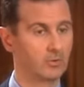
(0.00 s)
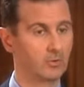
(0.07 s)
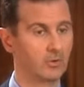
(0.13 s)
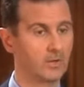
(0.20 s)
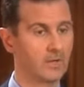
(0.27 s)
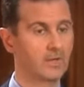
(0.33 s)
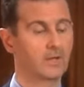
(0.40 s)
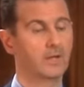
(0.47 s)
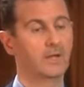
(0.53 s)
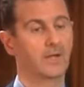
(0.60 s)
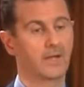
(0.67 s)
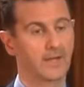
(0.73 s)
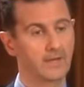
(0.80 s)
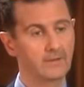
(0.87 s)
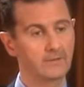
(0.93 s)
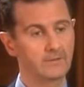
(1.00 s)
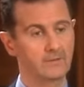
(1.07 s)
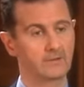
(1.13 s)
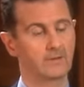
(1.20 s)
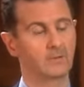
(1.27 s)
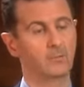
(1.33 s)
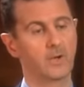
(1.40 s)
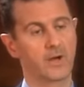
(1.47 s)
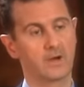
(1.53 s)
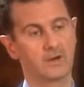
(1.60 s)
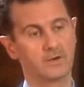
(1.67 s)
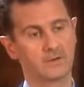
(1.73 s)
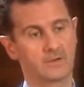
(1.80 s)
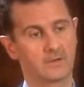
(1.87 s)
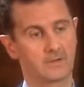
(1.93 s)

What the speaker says: law, and we are